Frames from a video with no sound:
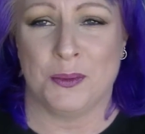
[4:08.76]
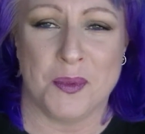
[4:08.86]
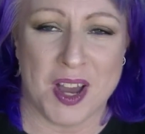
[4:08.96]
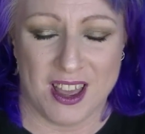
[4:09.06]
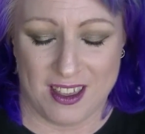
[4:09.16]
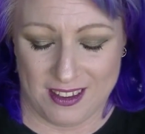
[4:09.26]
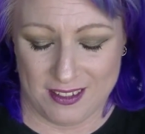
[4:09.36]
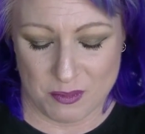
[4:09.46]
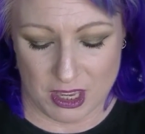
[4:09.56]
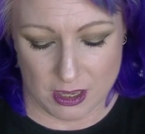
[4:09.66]
my
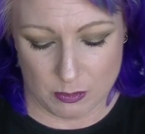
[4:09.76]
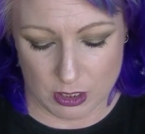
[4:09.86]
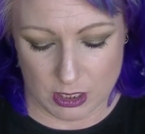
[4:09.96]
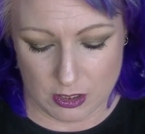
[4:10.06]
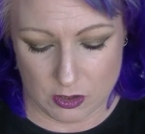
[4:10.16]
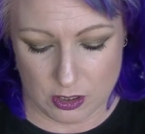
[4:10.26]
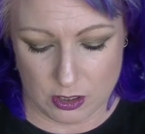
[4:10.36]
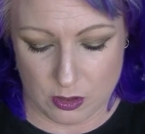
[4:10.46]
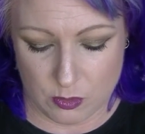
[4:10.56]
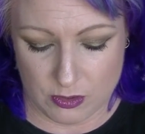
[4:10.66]
makeup collection,
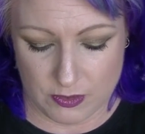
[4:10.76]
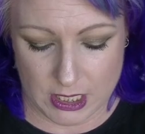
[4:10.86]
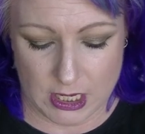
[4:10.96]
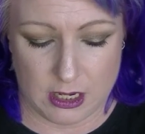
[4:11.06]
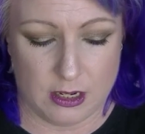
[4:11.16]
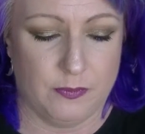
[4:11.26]
you would have seen